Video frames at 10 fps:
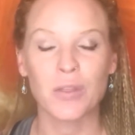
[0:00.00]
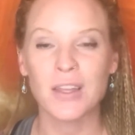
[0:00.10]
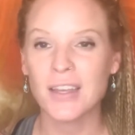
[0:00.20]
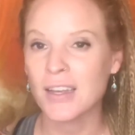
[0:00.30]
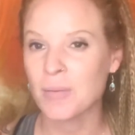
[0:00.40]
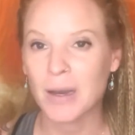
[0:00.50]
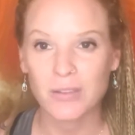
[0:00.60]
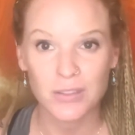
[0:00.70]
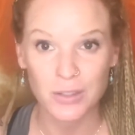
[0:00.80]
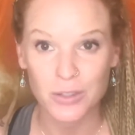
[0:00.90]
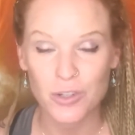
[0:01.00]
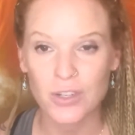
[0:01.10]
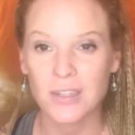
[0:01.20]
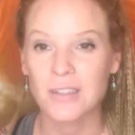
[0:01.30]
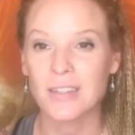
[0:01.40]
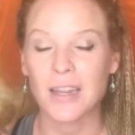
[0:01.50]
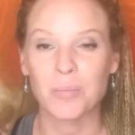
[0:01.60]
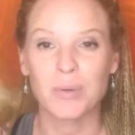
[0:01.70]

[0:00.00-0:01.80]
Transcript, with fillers: thinking about solutions and